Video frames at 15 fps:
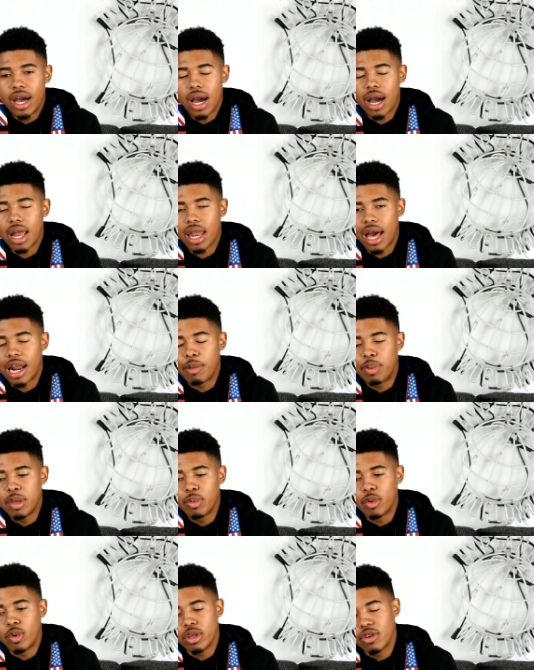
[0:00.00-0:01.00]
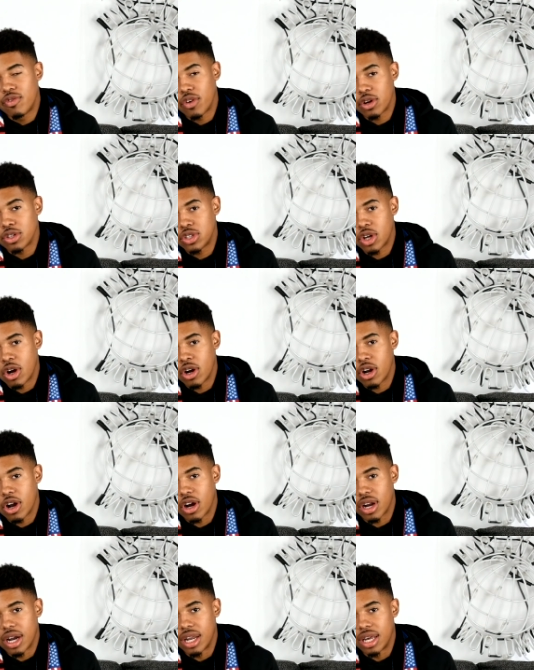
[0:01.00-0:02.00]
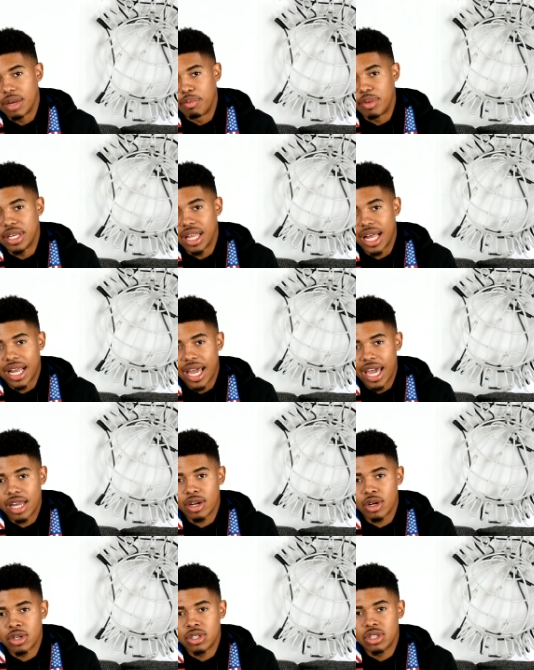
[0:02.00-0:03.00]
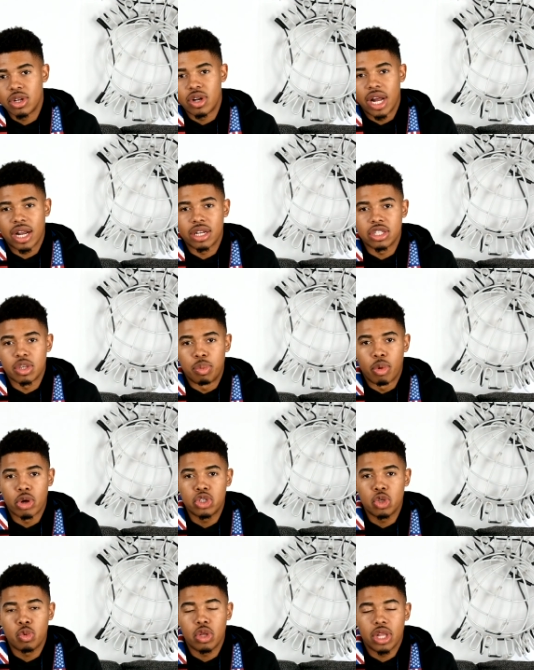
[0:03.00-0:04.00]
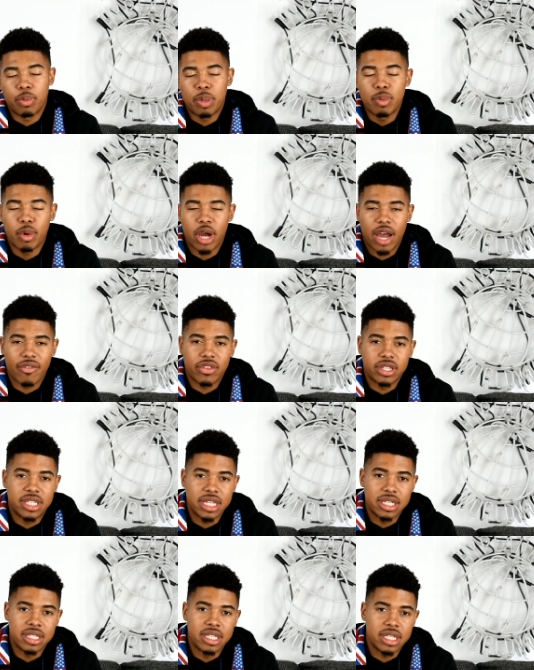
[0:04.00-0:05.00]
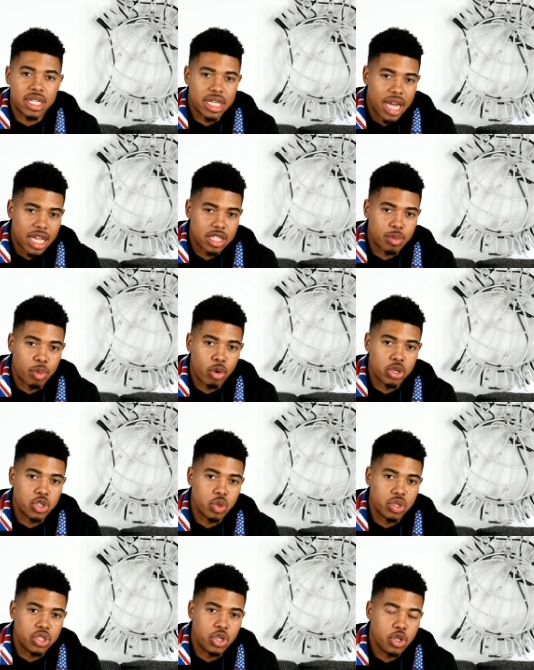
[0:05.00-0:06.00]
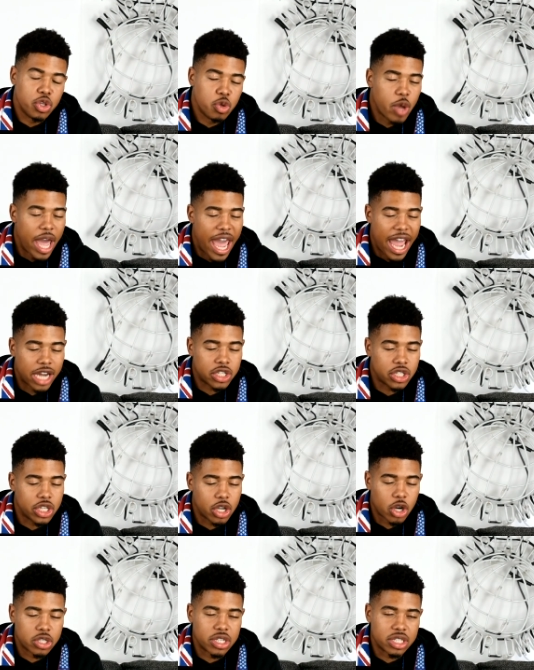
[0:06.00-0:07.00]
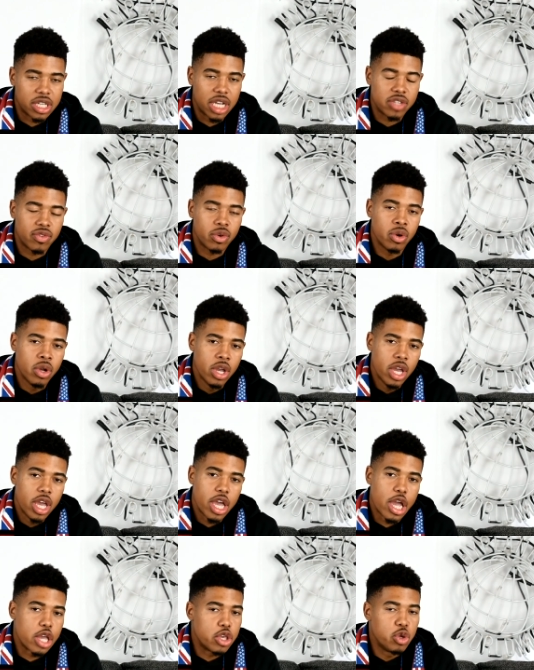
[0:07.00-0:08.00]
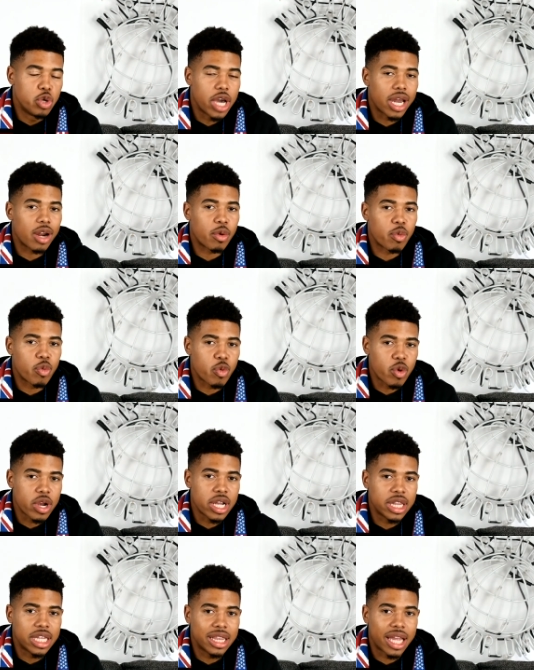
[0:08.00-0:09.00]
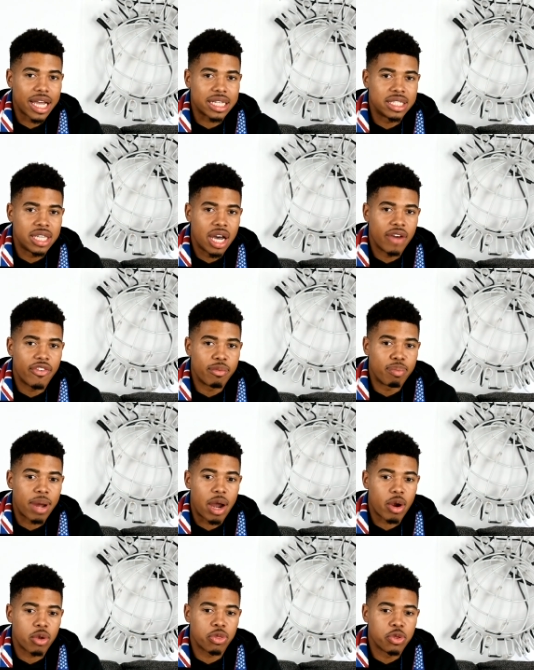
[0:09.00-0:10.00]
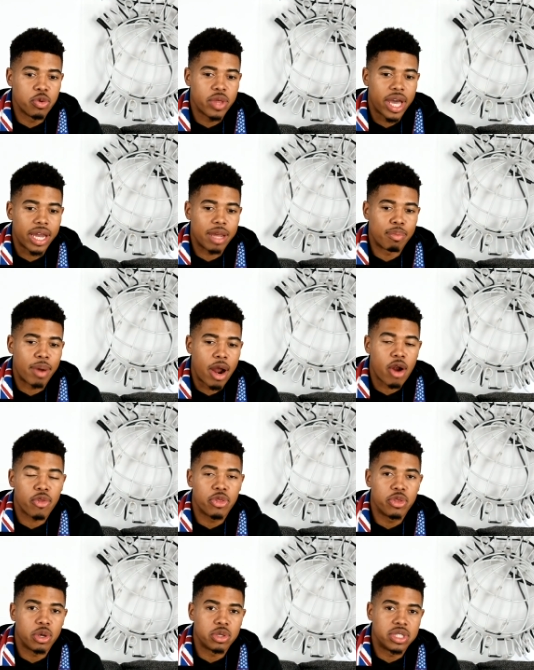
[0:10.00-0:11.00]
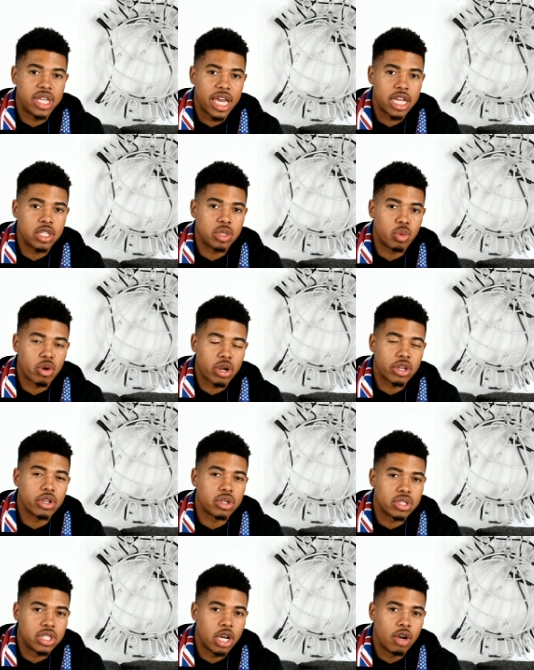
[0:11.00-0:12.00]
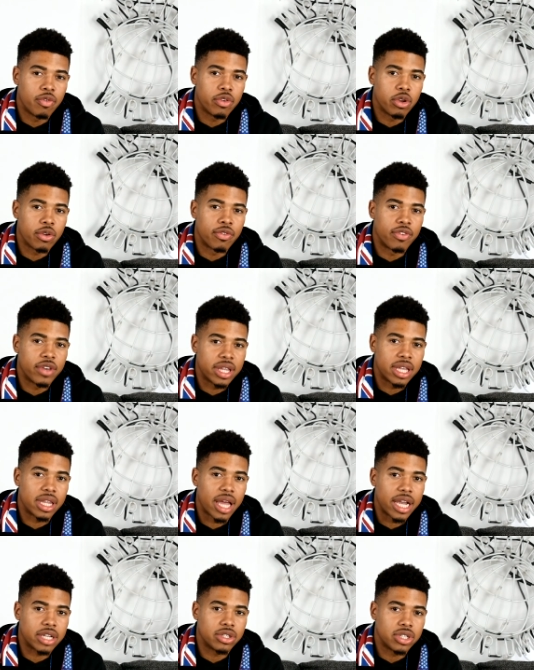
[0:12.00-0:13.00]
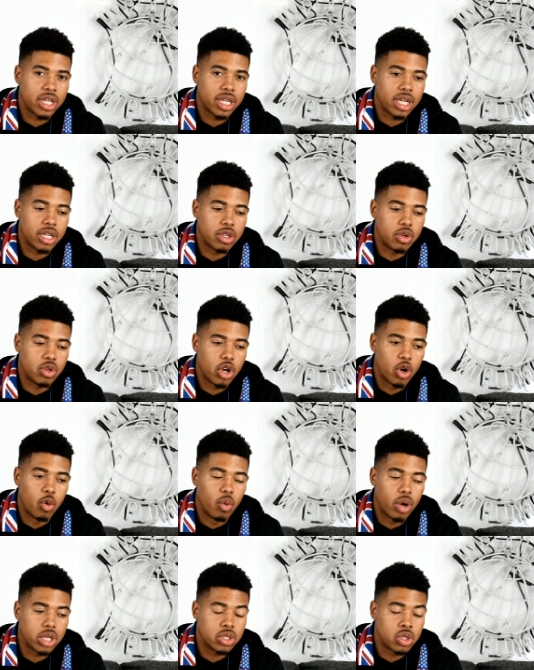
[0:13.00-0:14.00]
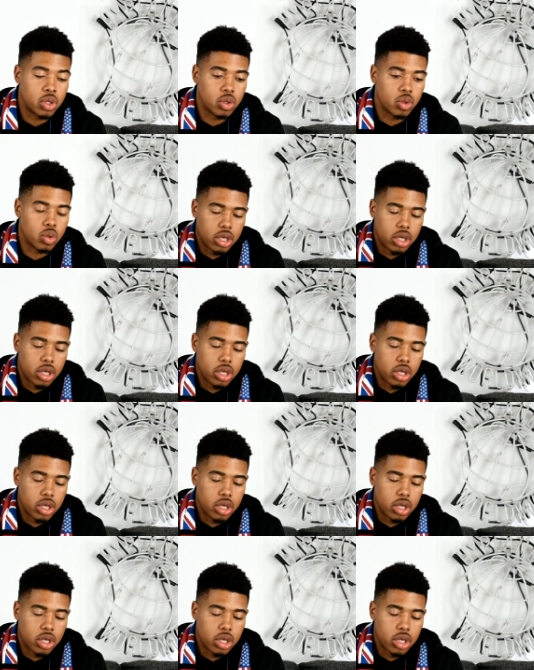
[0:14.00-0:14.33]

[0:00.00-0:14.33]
a lot of people when you first start are gonna be like haters. They're not gonna support you. People have the tendency to not support you until you actually are successful, and you gotta really like tough and power through that and power through those days where in yourself you're feeling like shit and you don't want to,